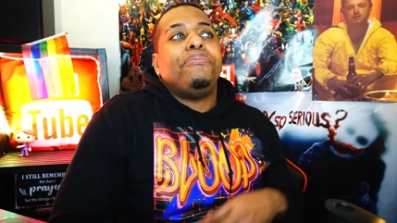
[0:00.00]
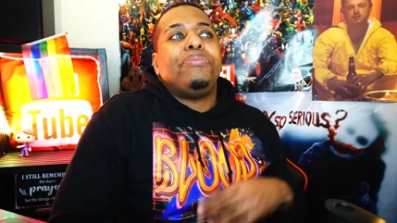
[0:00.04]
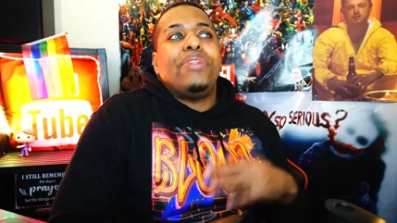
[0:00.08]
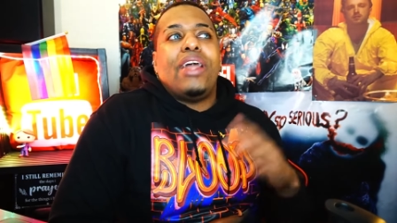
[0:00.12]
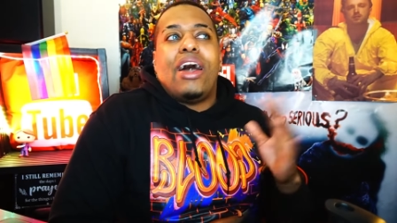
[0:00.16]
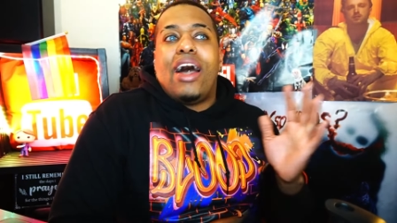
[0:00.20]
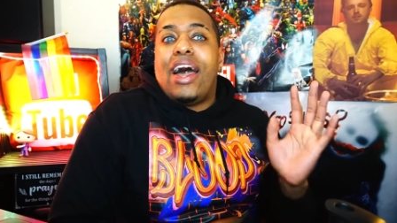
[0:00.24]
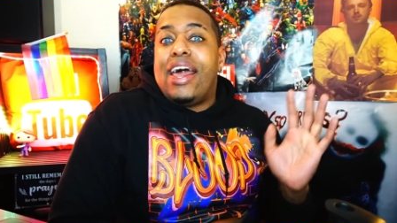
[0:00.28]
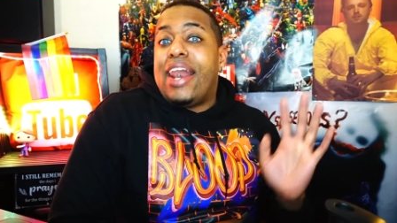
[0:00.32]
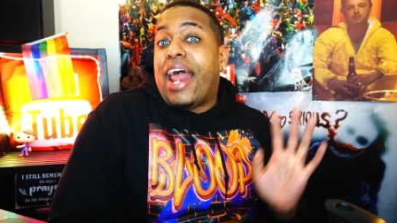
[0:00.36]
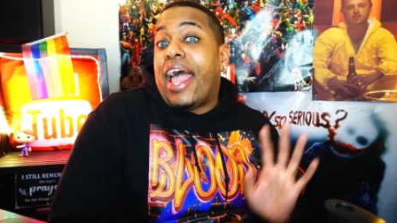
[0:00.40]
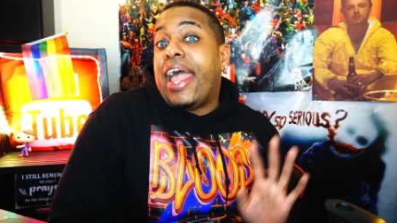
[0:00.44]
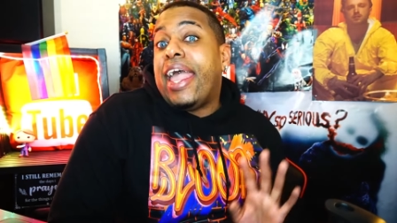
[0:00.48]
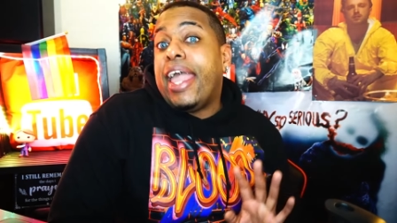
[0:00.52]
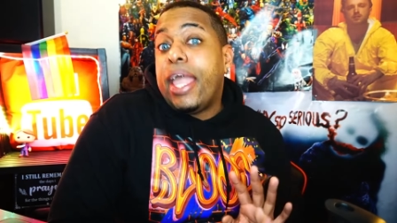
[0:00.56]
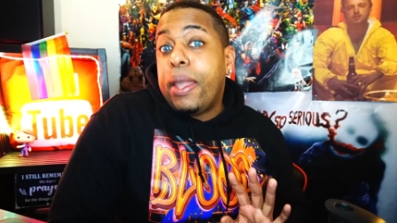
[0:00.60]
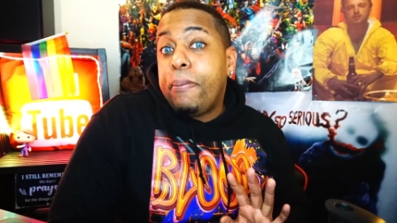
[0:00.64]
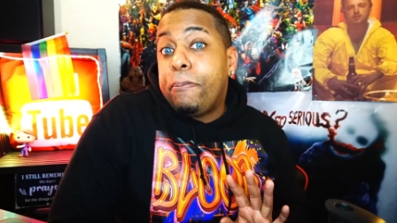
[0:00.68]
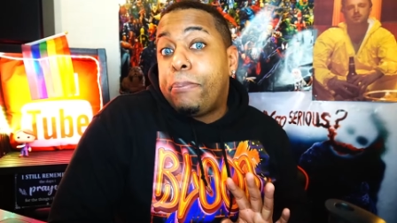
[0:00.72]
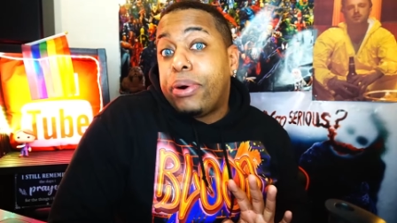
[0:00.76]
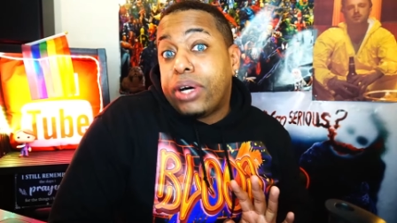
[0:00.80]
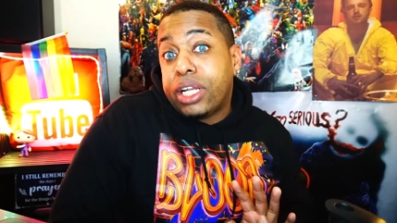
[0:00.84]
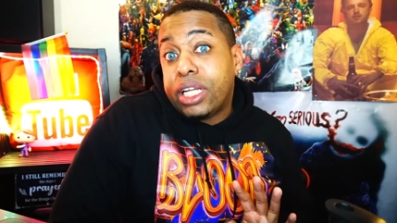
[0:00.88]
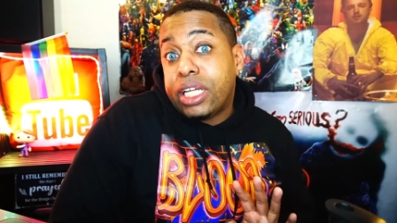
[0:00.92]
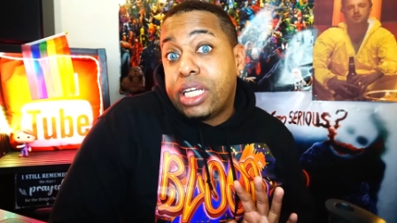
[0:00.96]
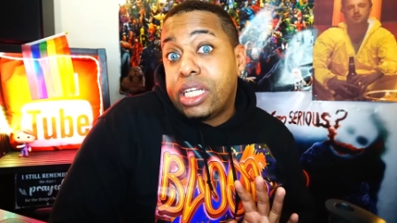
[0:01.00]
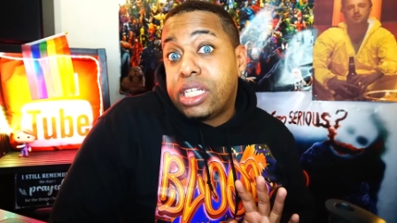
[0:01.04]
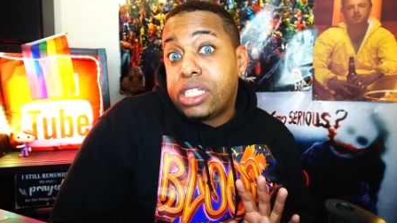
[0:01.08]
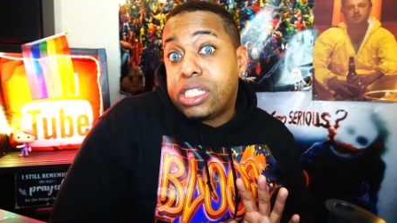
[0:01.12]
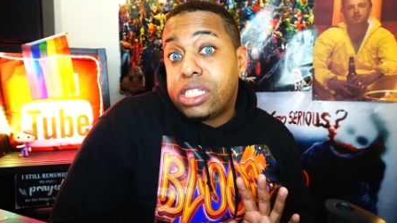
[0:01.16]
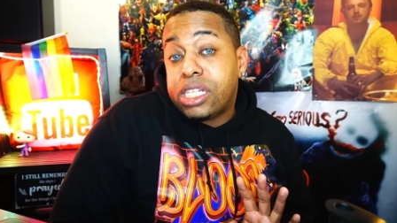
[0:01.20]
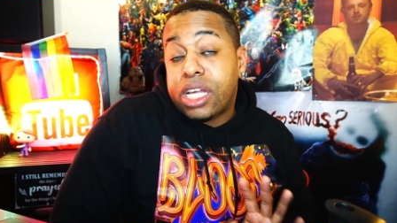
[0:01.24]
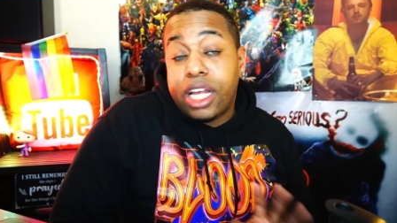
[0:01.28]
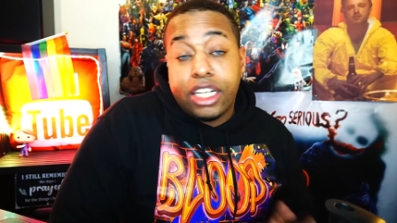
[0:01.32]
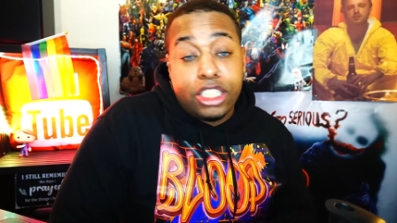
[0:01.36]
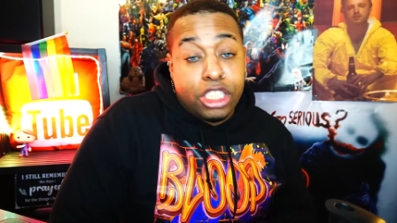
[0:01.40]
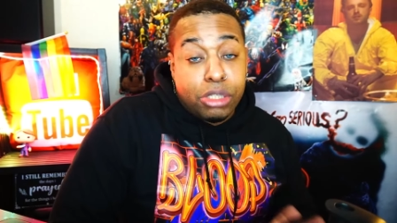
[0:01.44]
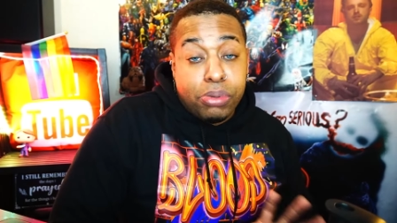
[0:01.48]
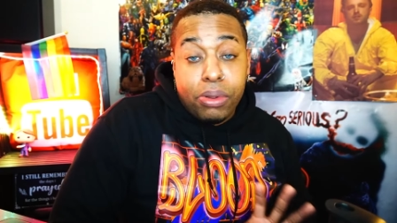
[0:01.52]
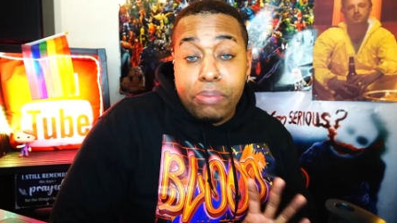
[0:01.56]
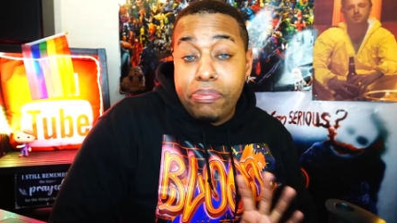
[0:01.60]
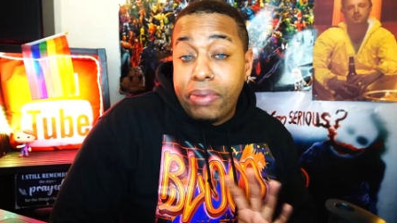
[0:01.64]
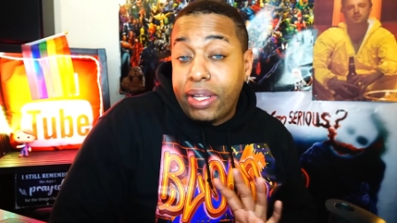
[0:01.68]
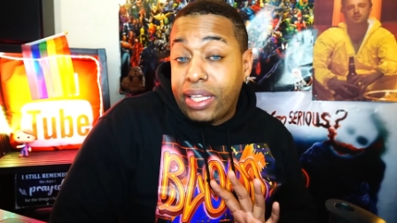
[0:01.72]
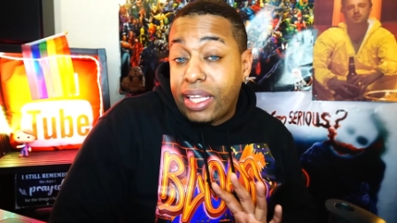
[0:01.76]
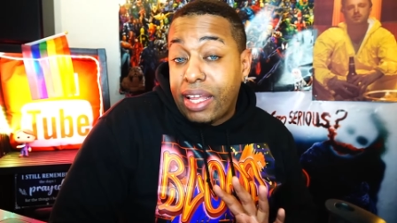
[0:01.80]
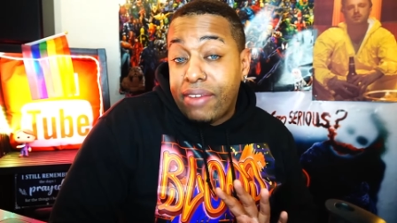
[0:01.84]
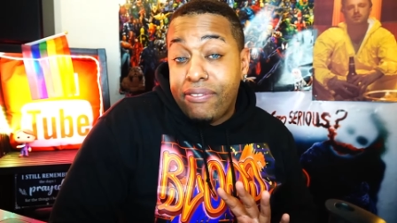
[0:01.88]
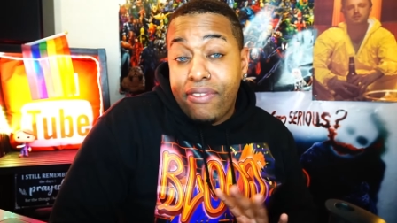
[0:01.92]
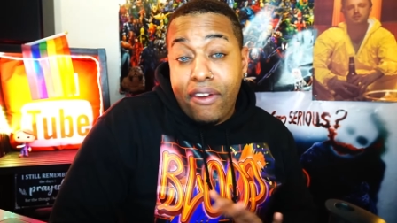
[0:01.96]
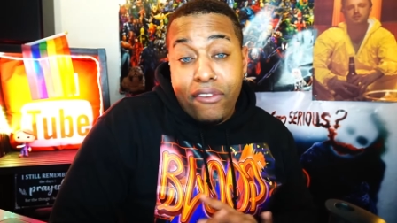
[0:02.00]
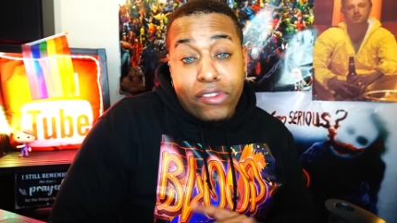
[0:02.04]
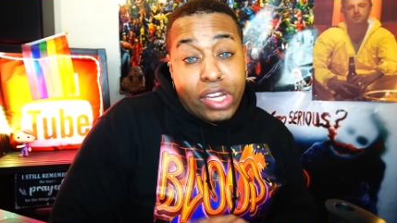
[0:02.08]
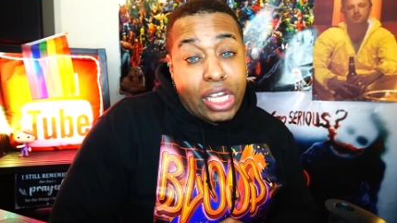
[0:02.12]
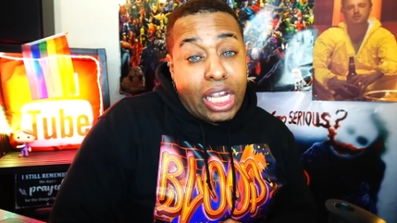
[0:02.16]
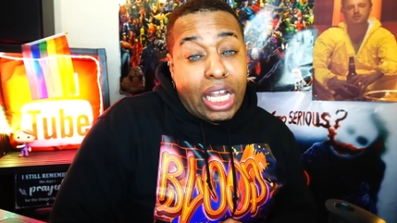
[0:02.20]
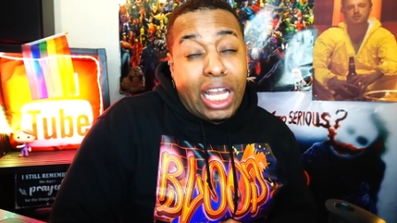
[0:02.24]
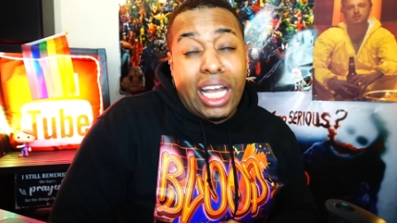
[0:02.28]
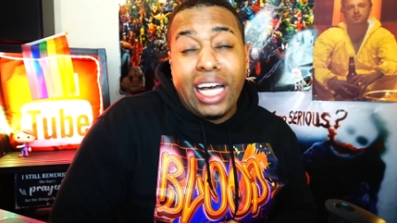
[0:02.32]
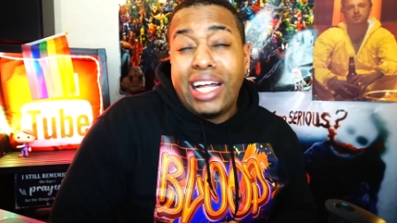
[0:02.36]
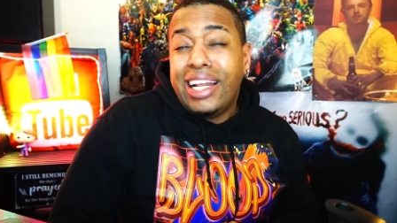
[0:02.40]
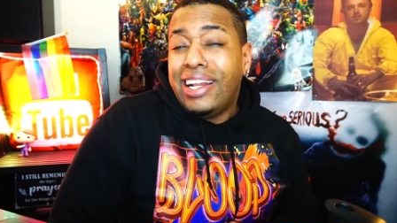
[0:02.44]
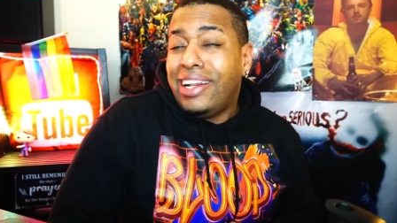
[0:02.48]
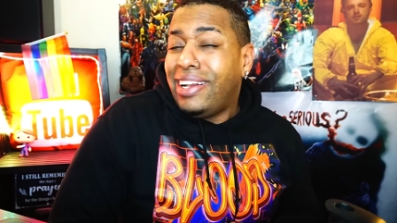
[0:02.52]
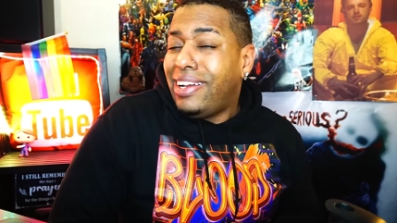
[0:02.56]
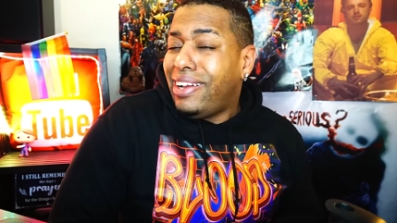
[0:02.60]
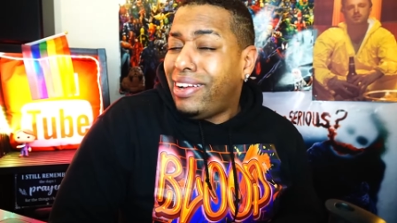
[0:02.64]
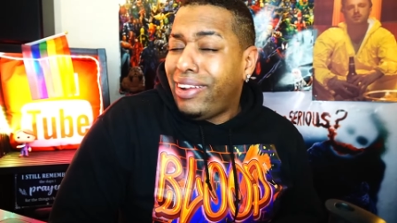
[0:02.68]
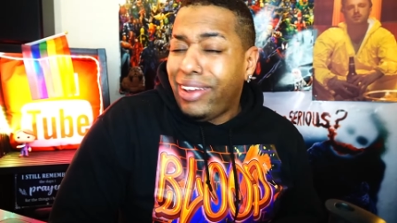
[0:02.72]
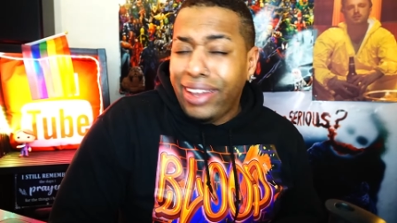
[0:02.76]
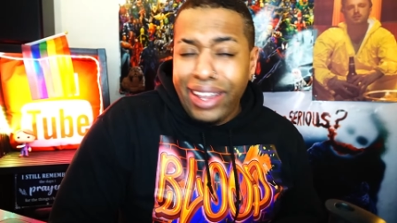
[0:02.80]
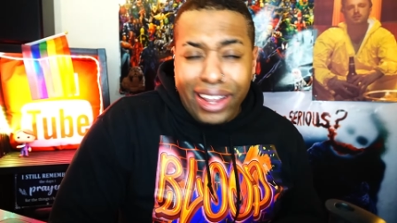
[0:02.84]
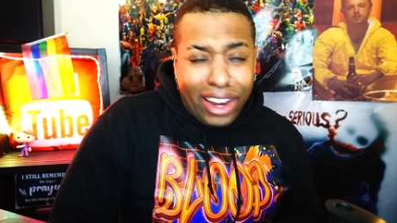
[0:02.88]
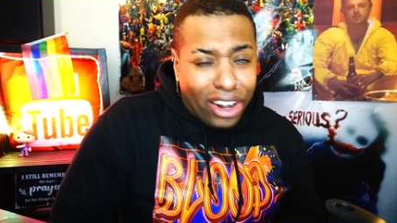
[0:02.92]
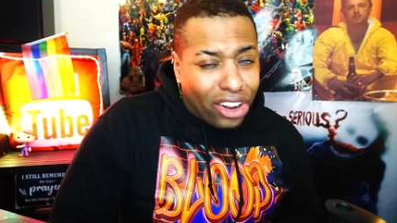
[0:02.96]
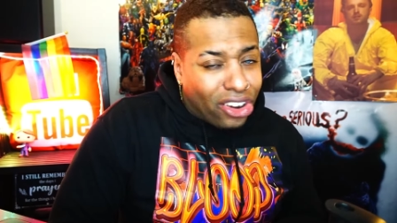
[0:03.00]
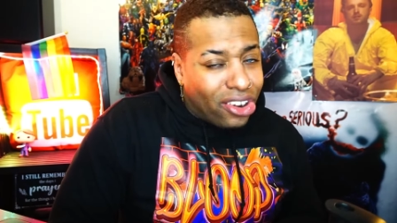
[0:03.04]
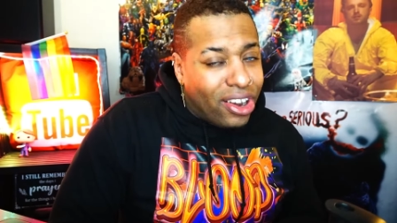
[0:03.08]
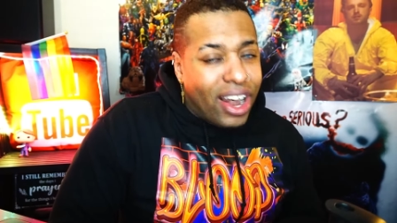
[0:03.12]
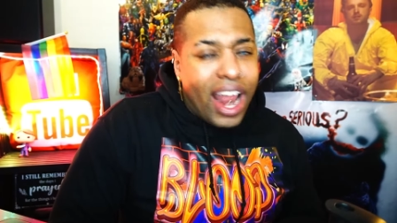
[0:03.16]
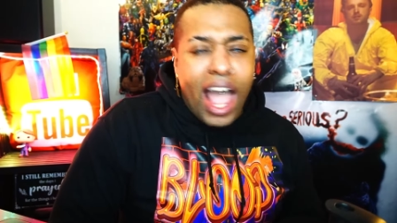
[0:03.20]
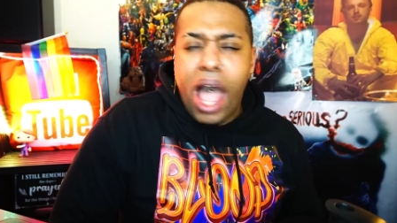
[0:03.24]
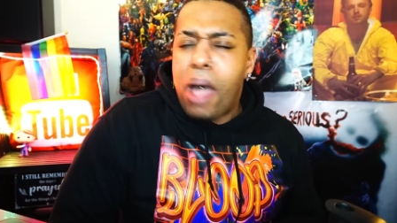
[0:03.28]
Now, and I hate bullies. I just want to make that very clear,